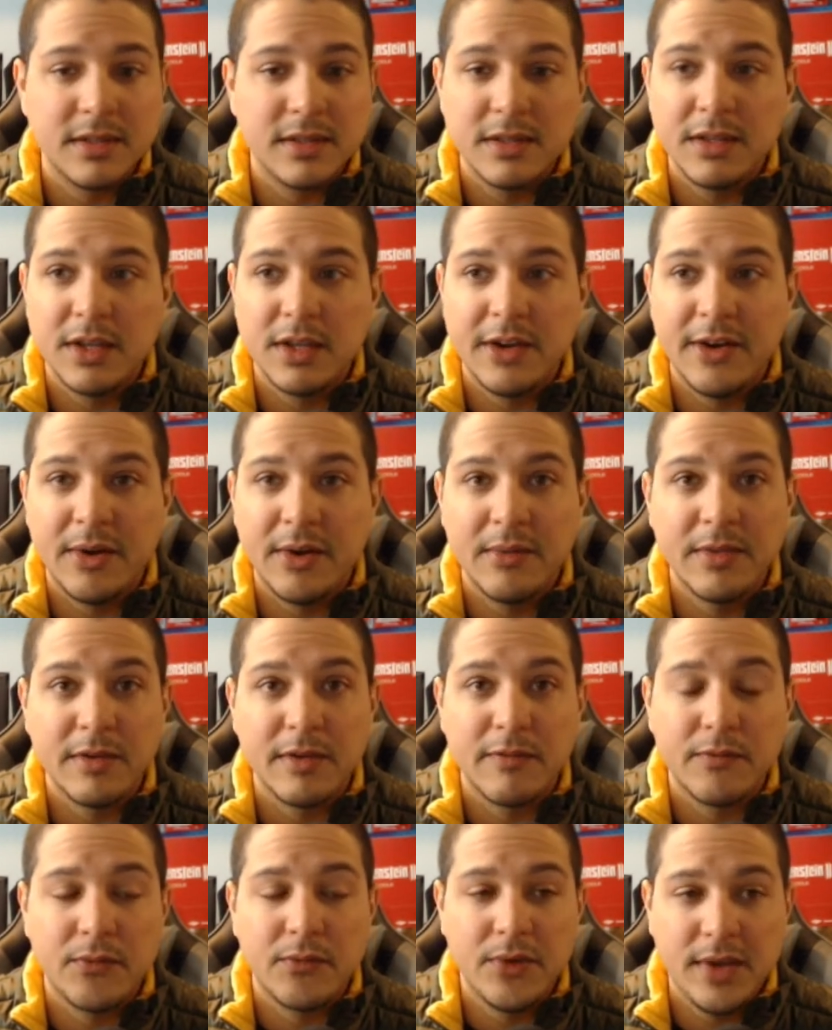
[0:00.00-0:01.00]
They're
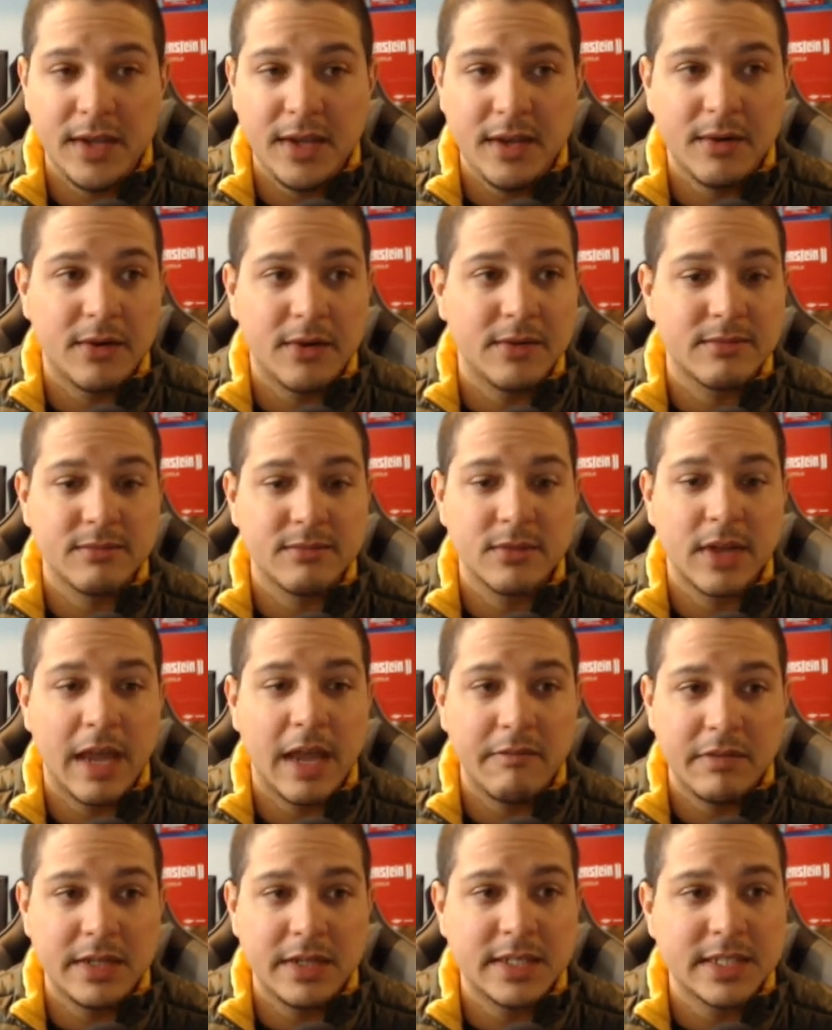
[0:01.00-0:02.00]
free or
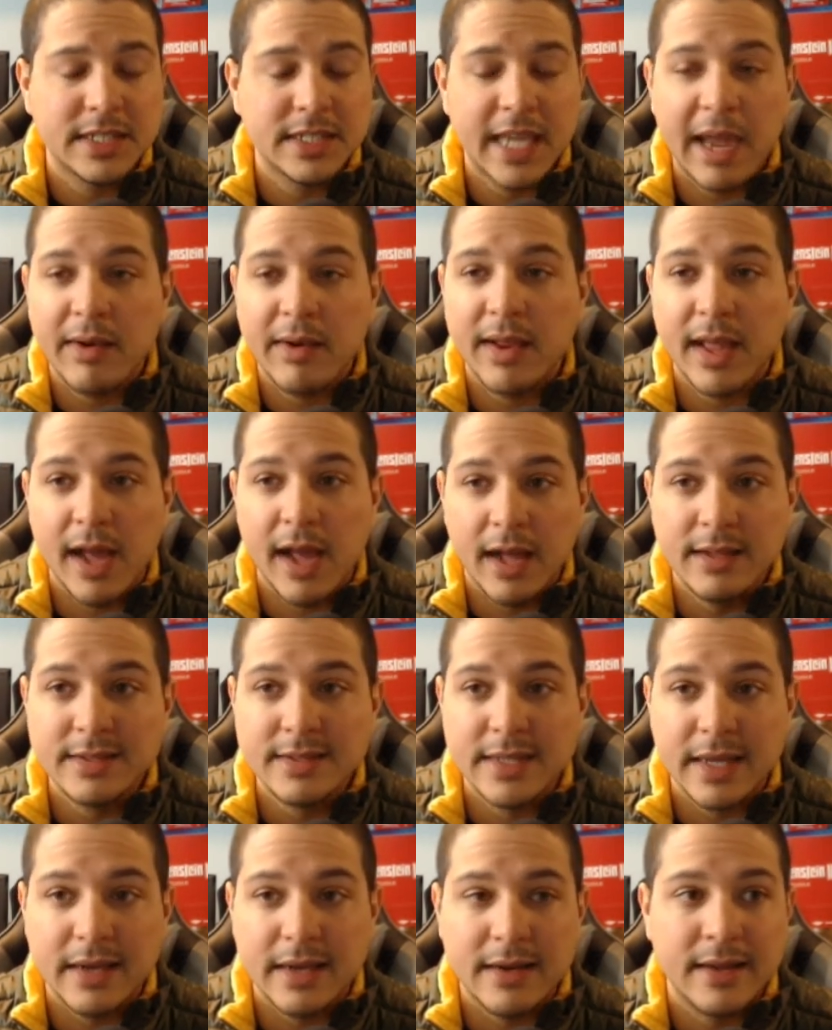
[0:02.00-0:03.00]
heavily discounted
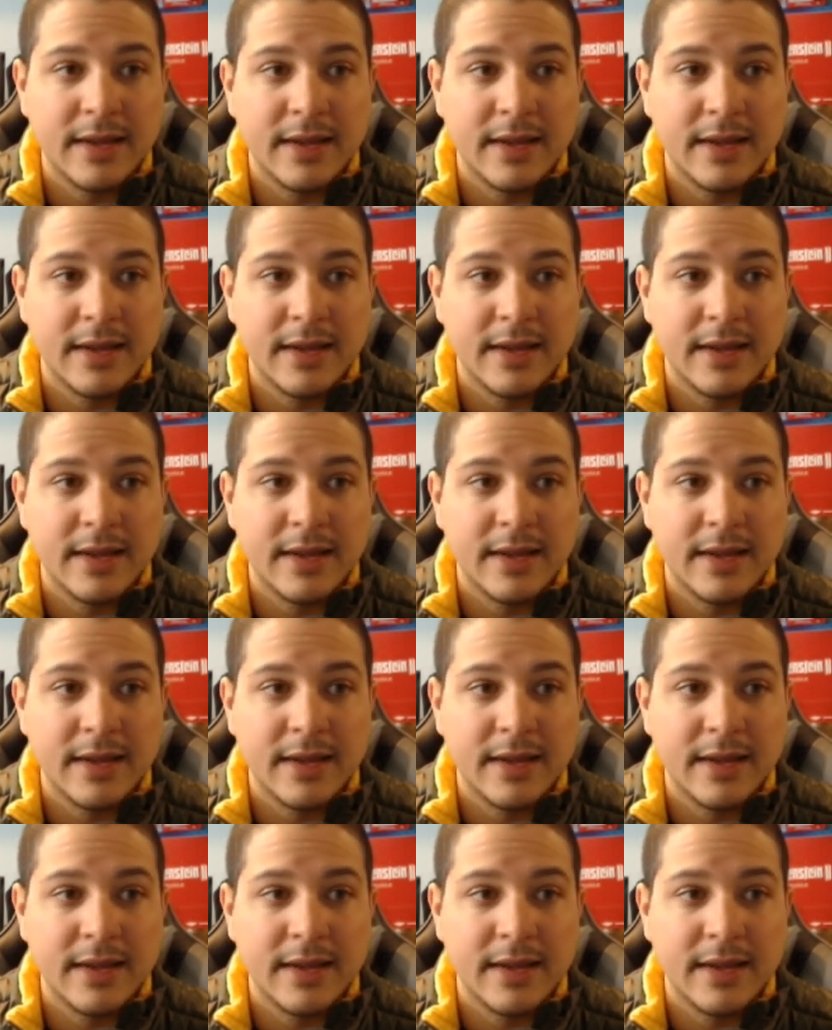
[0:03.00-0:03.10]
content.